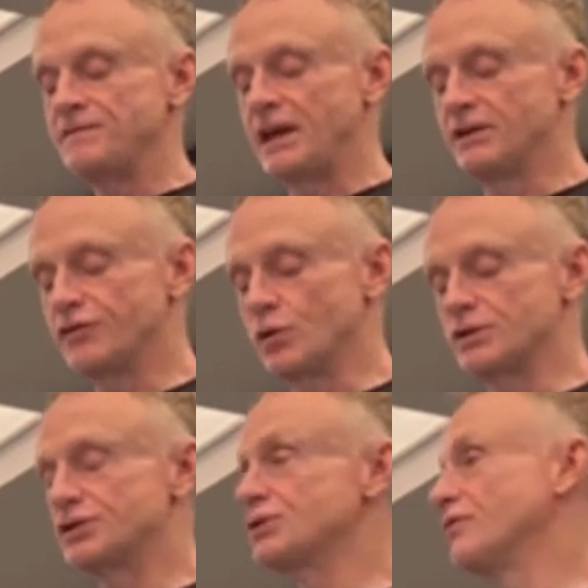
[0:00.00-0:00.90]
And of
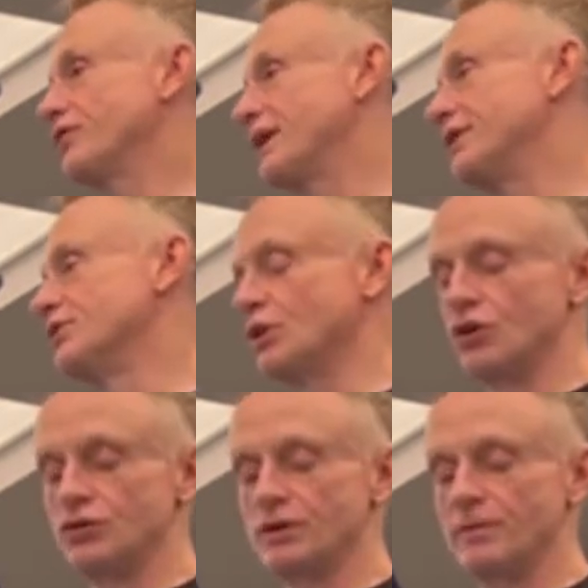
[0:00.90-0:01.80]
course, don't forget your
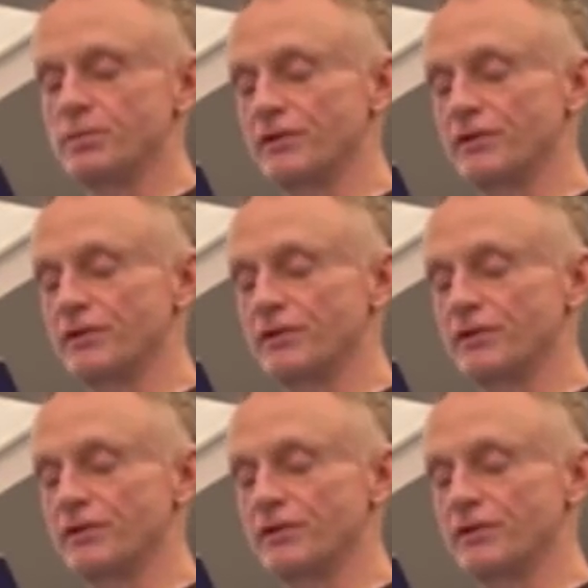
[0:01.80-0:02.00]
own